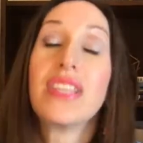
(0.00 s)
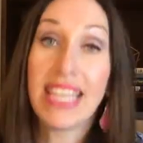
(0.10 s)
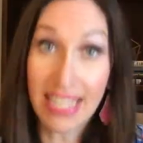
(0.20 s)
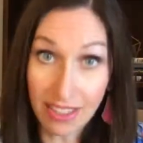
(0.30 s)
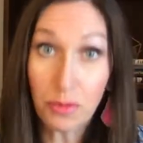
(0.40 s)

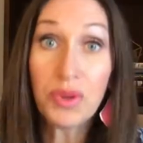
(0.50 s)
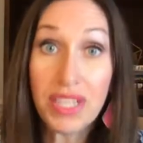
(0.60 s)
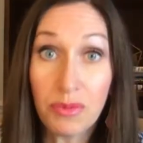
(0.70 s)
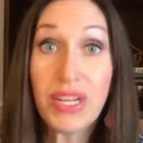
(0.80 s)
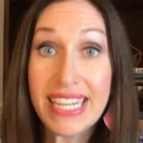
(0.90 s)
We
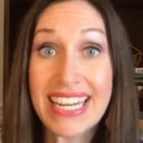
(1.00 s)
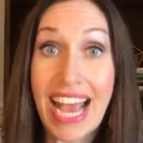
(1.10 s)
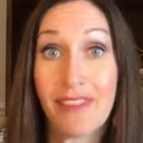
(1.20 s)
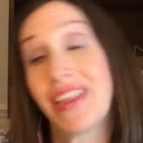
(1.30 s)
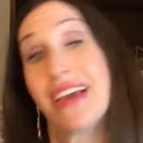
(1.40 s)
need to
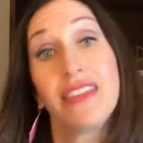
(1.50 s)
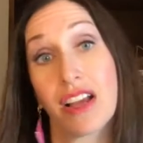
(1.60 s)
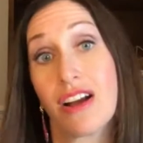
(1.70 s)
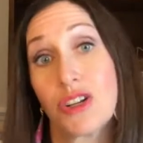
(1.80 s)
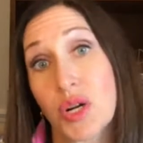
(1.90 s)
have that in the
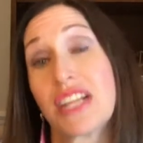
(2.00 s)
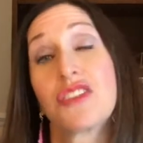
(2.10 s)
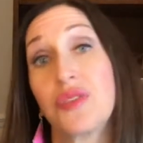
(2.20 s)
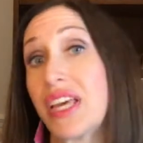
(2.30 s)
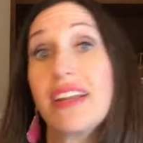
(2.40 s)
contract
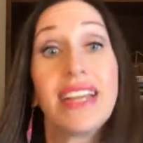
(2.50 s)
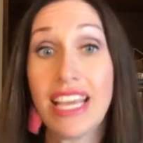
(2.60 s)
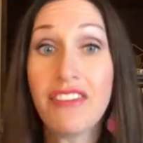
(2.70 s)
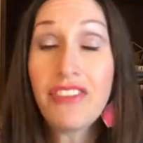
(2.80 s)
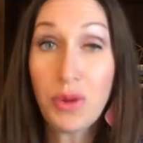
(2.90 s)
so that
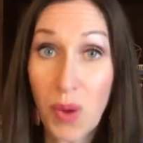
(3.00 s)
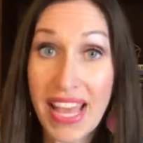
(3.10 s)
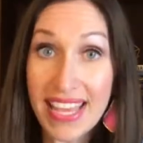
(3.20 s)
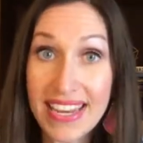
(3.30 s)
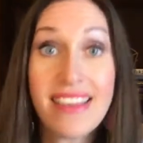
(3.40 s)
if and
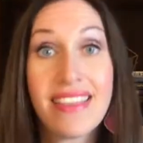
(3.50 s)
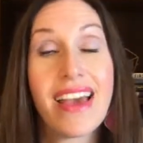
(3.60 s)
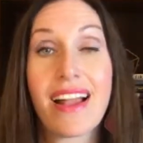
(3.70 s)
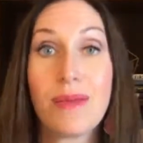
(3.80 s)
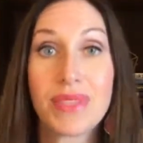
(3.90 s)
when
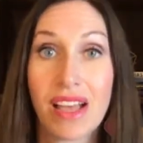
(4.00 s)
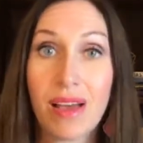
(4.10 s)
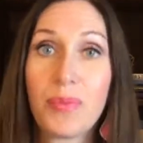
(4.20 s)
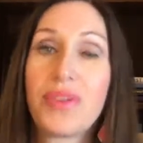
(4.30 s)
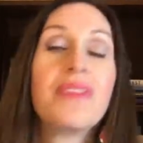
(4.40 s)
that comes
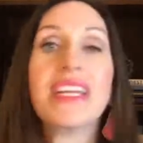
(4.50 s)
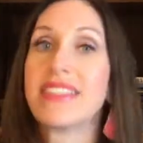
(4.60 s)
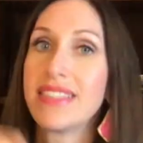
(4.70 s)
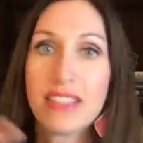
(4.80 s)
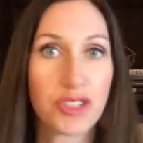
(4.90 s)
up,
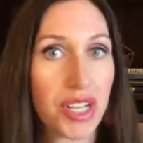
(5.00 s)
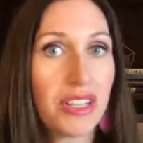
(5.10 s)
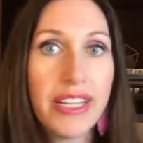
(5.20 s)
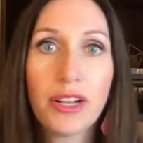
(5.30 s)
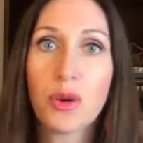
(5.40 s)
there's a
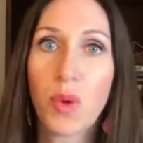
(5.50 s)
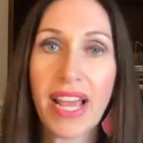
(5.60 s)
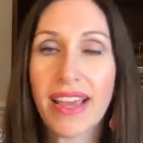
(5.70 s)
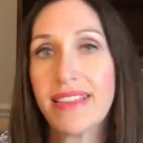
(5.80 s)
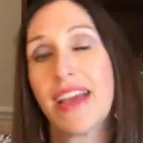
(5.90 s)
clear way that